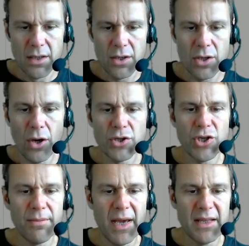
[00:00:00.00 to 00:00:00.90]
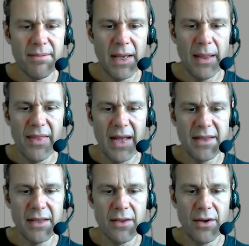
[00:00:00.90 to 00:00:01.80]
Gosh, I made a meal of that,
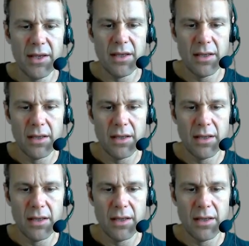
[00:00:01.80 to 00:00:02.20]
didn't I?